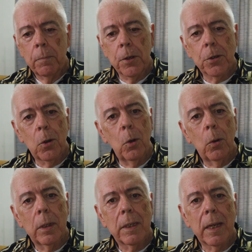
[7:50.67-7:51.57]
the
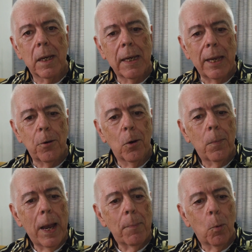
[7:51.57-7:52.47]
school is going to take your
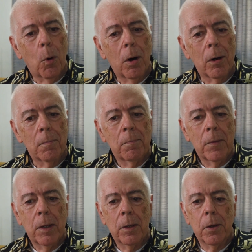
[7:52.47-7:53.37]
paperwork
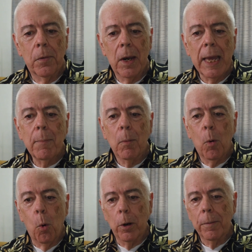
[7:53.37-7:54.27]
to the labor
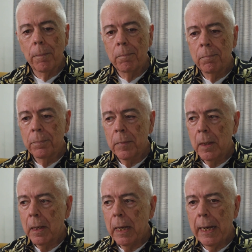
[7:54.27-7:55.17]
board.
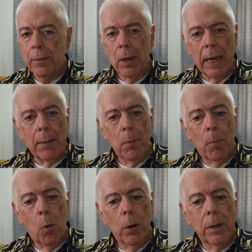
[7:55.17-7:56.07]
And the labor
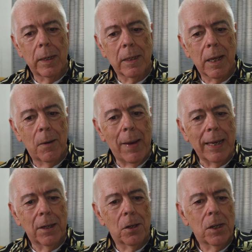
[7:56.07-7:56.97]
board is going to
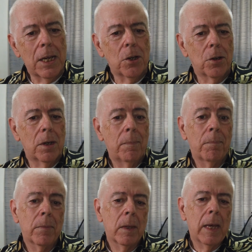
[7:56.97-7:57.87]
make a decision
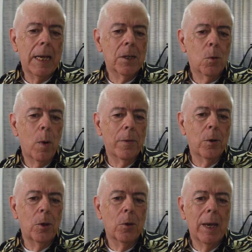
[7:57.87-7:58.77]
as to
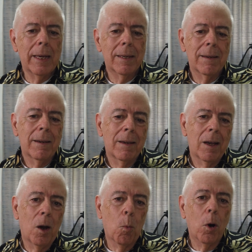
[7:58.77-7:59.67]
whether you get
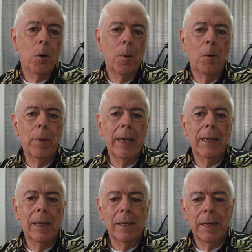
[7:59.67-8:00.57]
a work
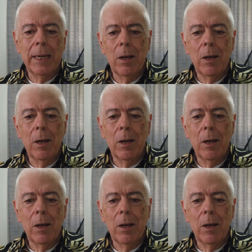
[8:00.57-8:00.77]
permit and